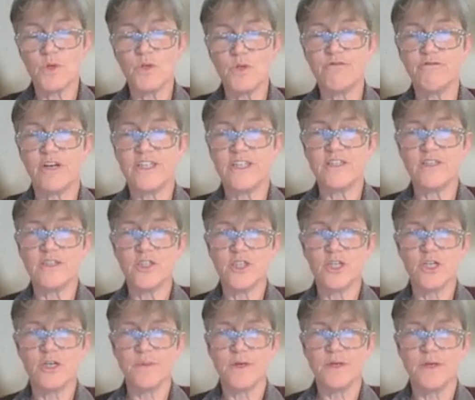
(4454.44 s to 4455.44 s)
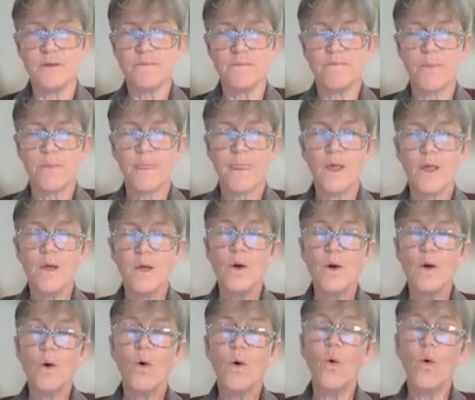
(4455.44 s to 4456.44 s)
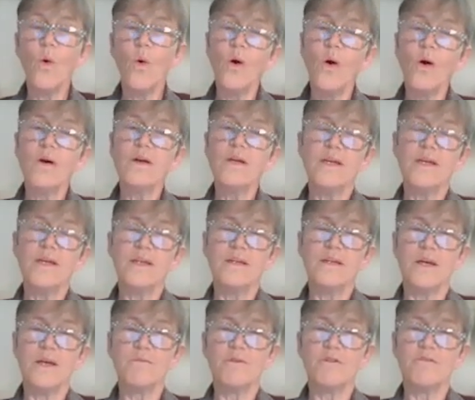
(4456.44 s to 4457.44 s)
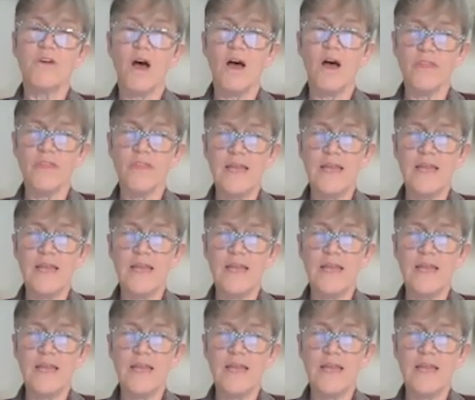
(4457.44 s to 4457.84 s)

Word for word: what you find in German, or in a number of other